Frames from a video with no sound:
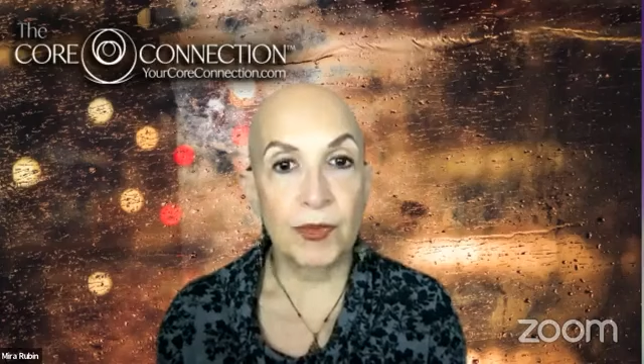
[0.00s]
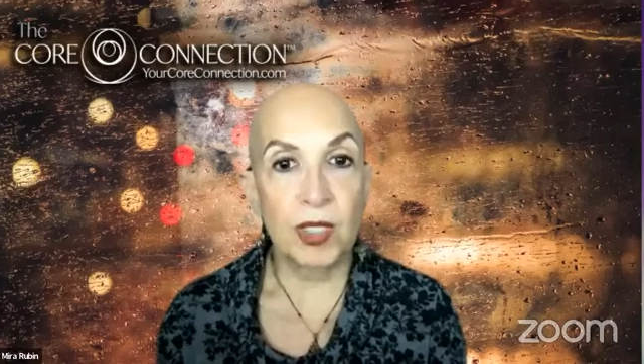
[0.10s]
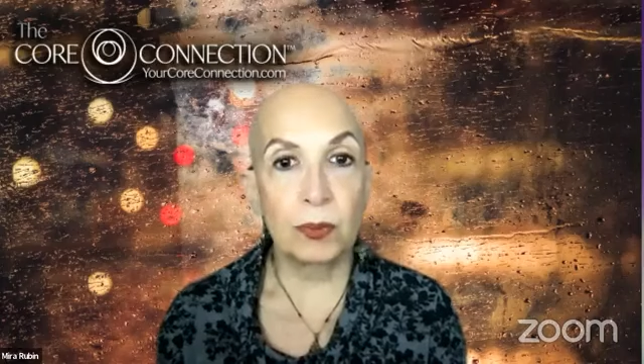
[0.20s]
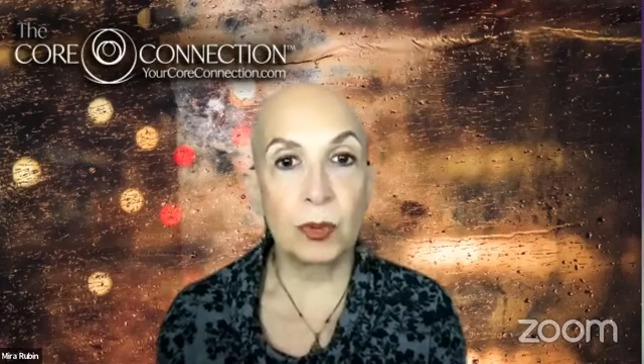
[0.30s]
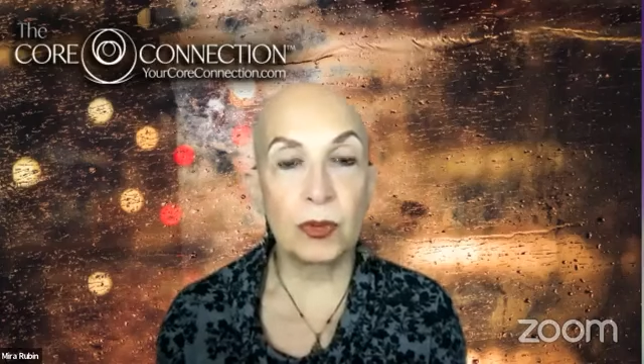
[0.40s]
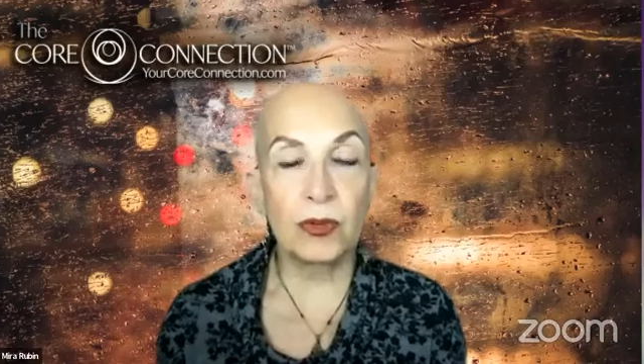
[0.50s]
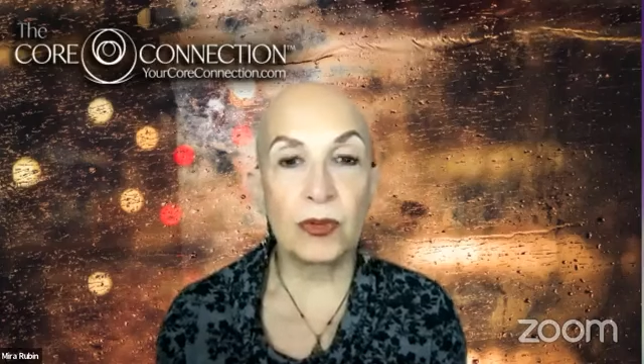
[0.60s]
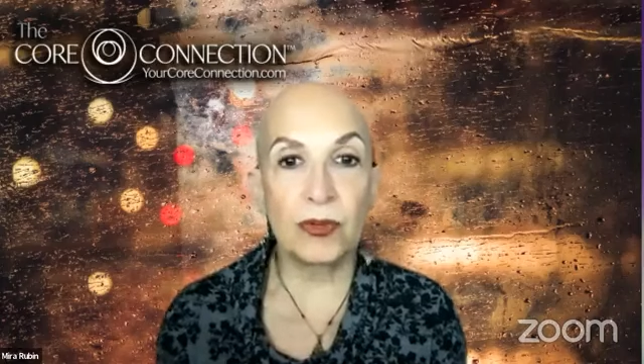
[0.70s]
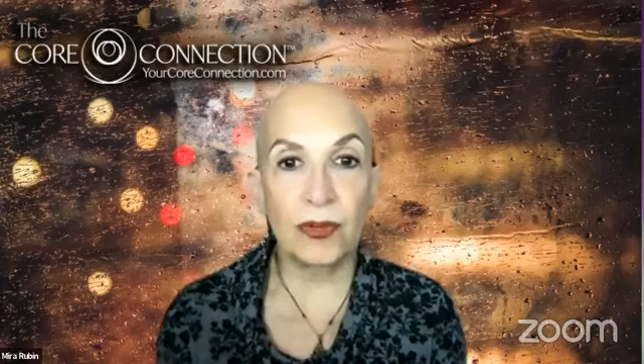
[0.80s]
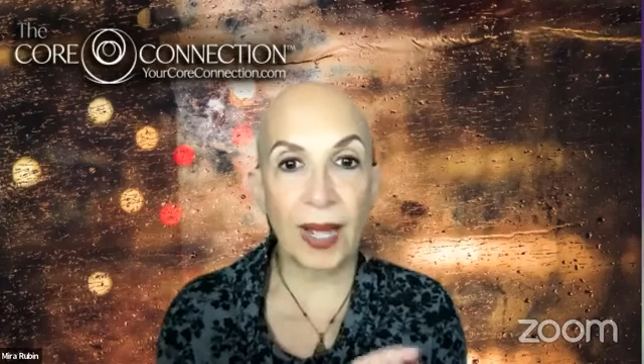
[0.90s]
to
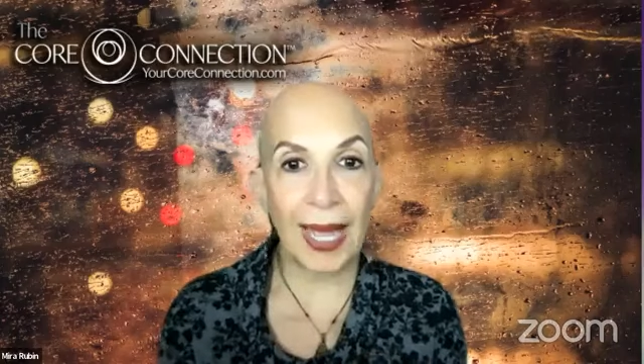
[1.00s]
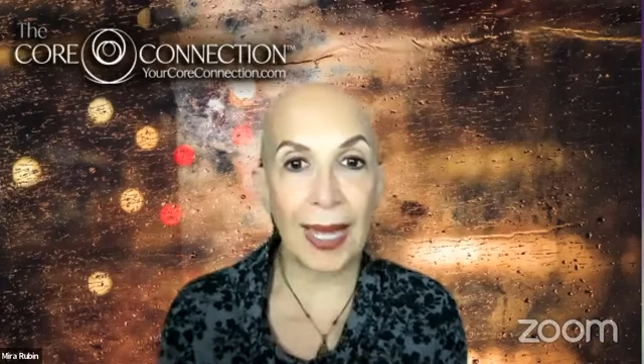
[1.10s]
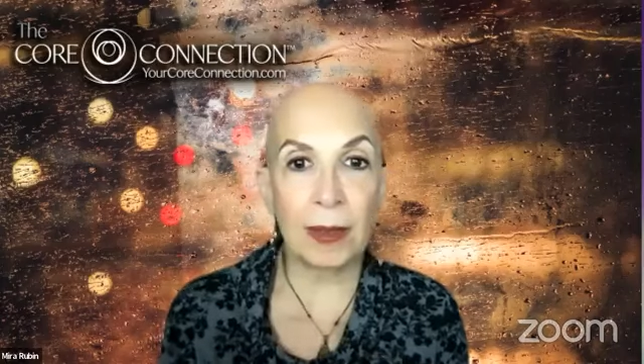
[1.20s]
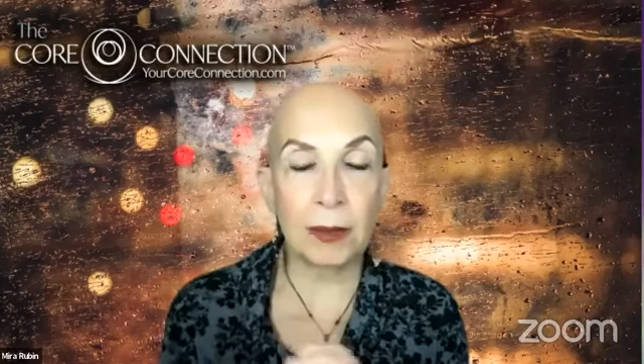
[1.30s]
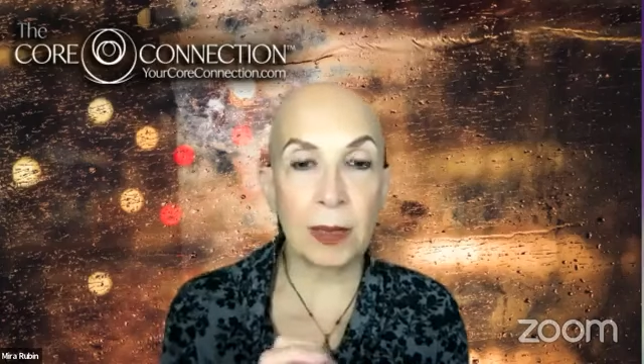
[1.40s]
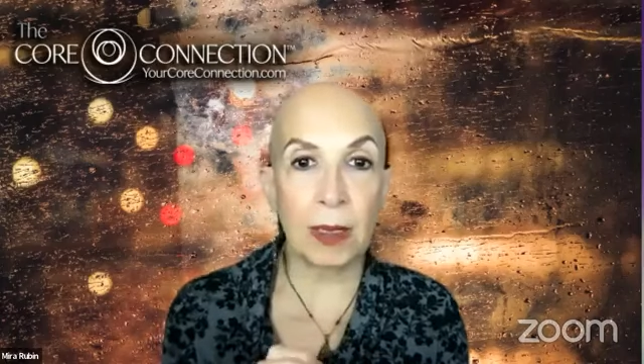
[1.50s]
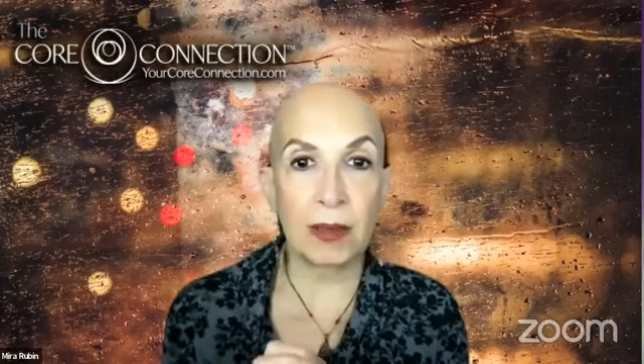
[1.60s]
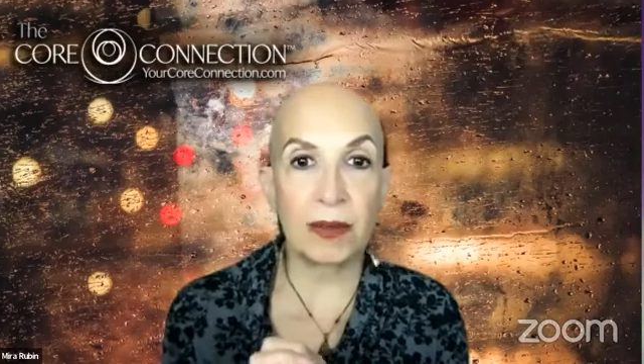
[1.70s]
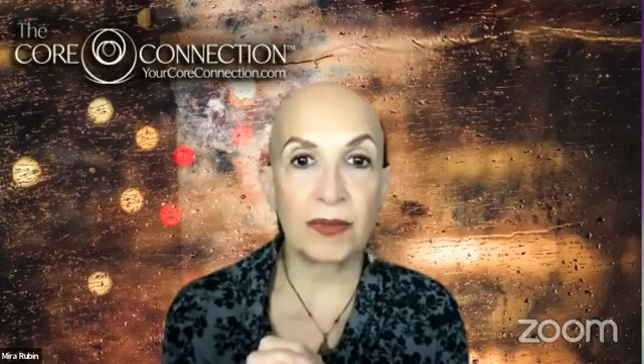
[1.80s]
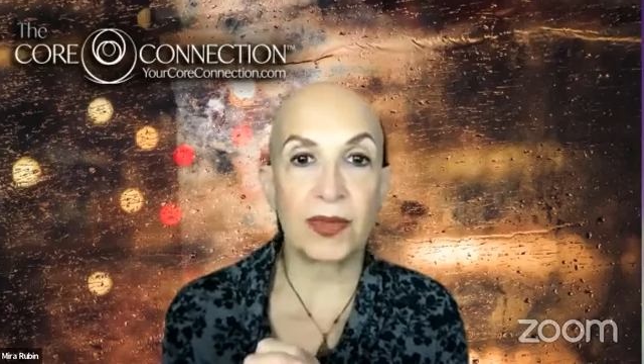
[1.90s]
move out
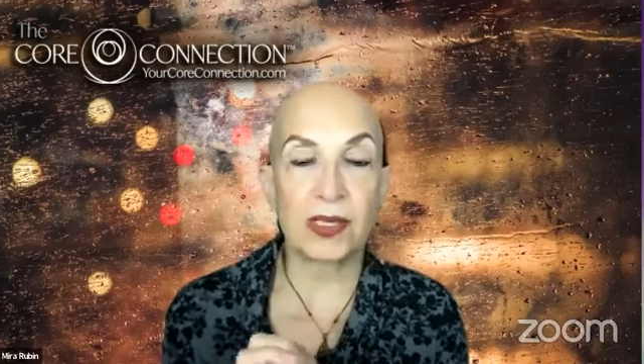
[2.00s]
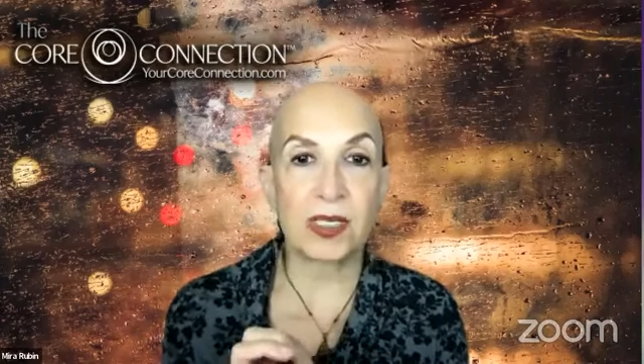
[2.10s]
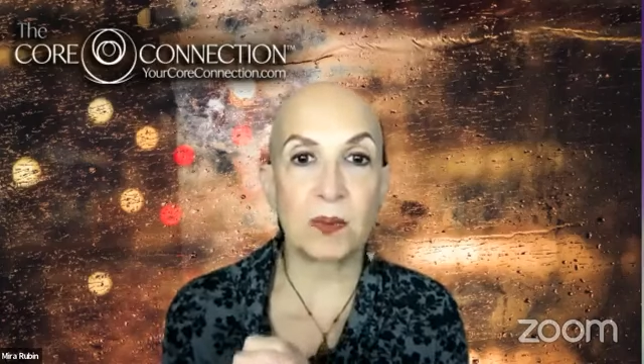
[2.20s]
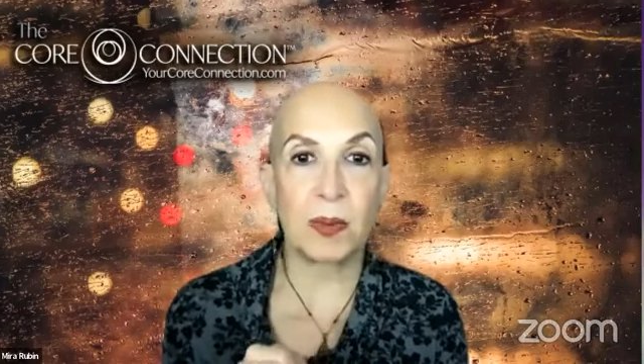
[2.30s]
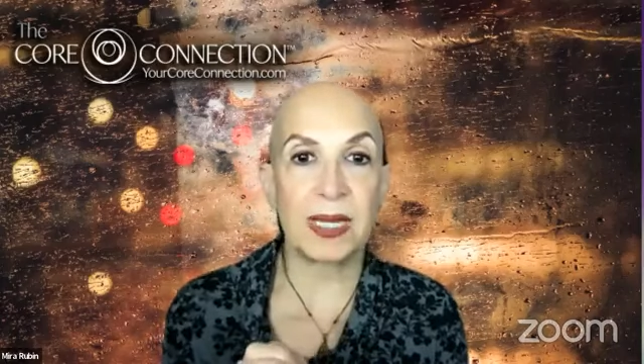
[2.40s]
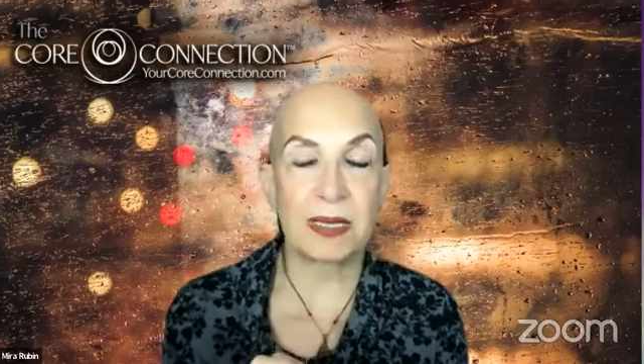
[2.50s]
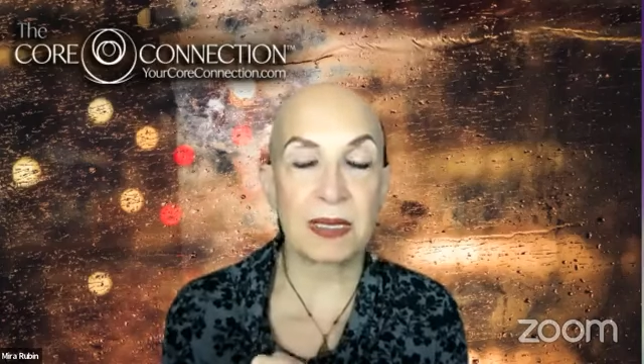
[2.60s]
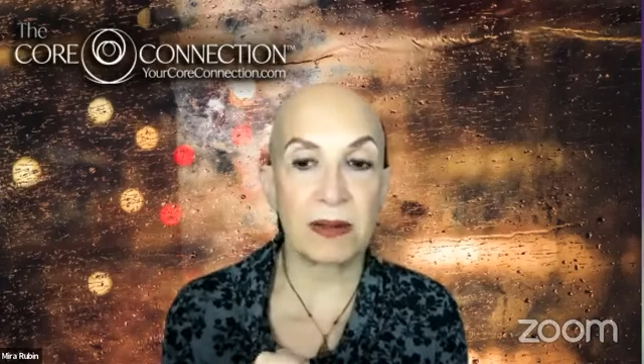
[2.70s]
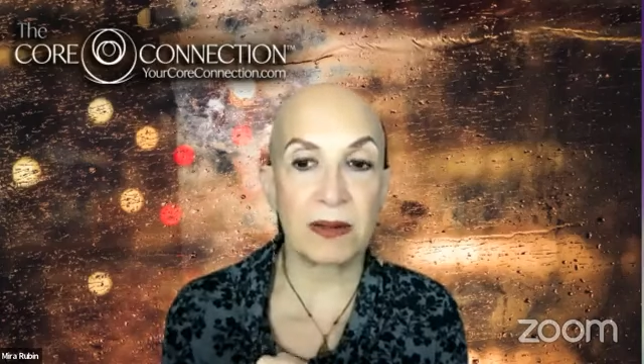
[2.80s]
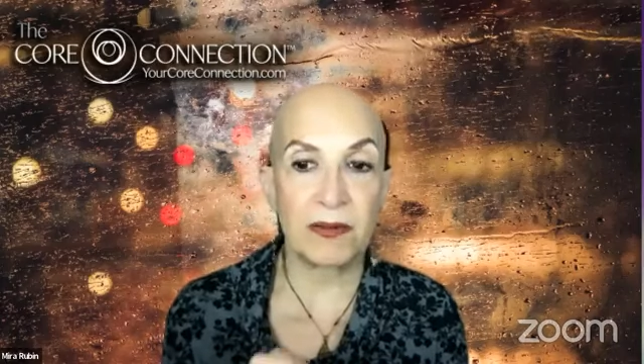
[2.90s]
of the space
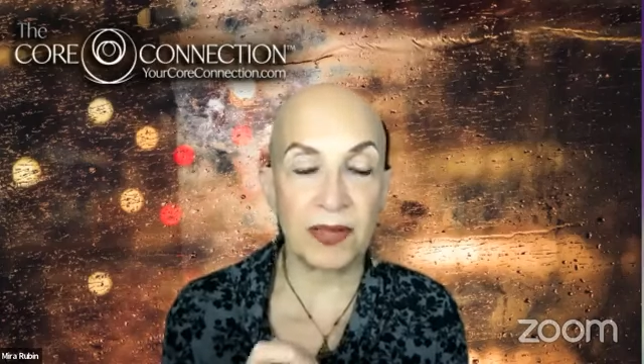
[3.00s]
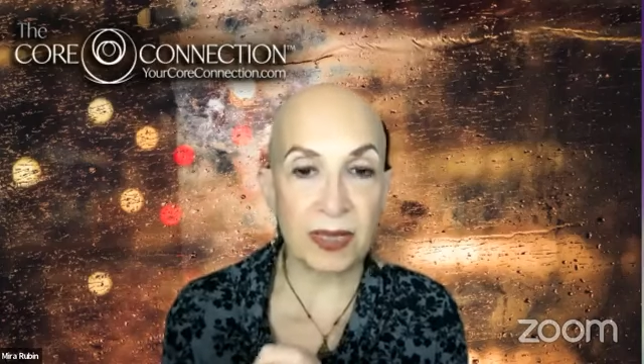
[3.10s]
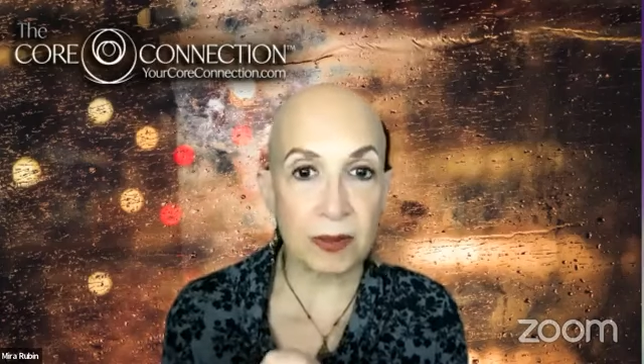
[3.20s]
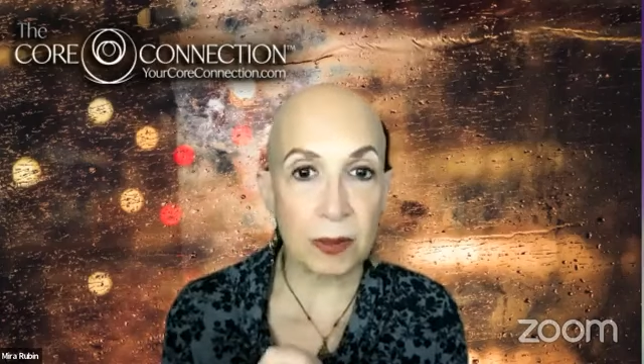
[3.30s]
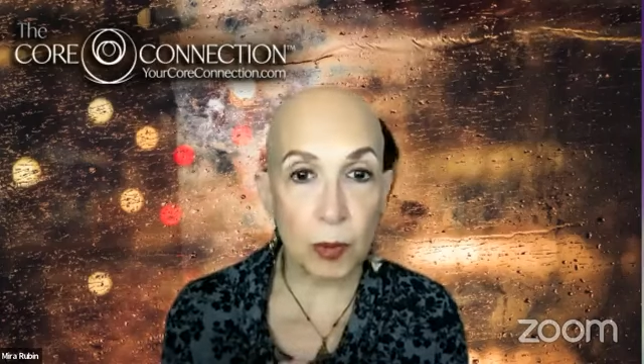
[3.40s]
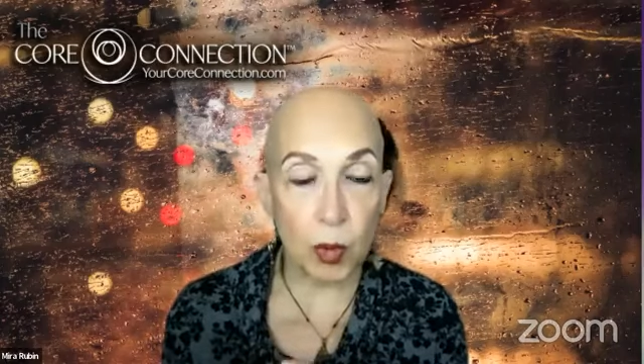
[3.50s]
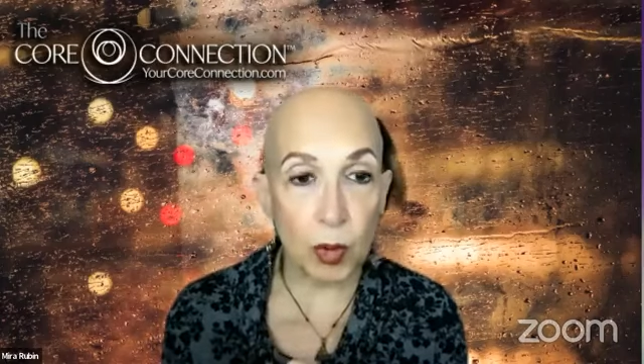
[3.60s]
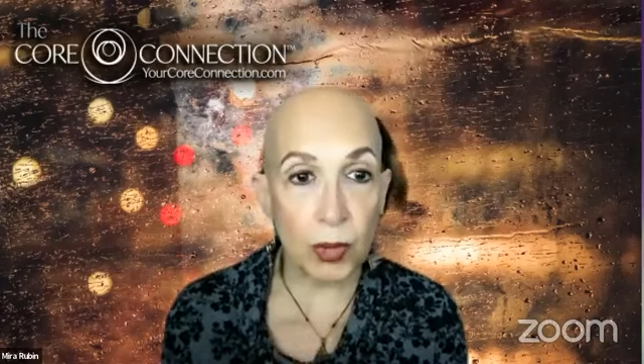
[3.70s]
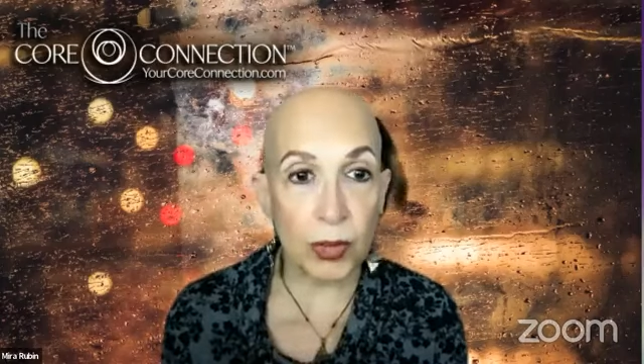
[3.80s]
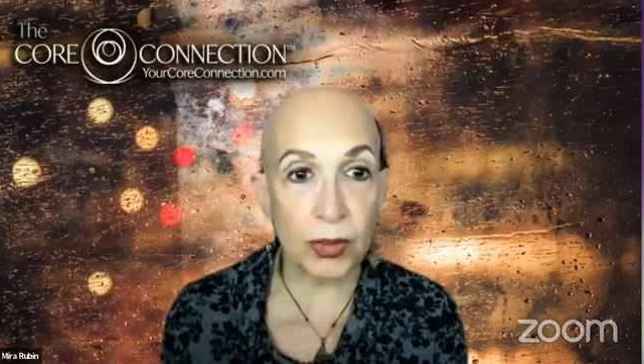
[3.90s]
of
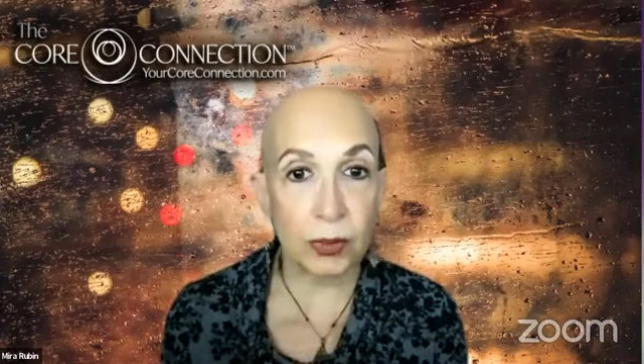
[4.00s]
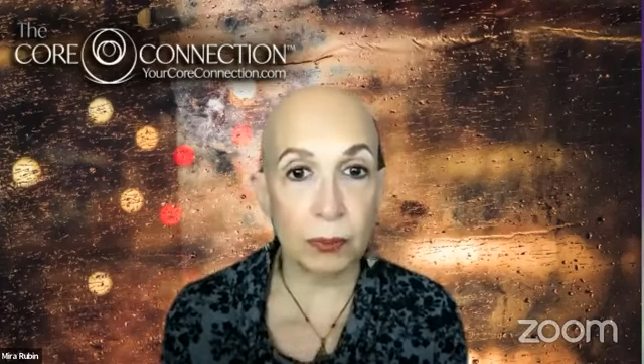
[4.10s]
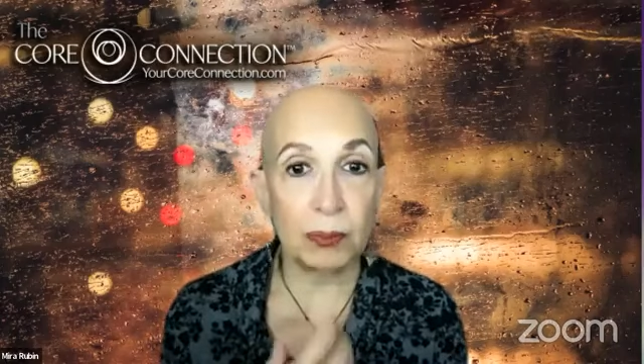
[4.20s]
victimhood,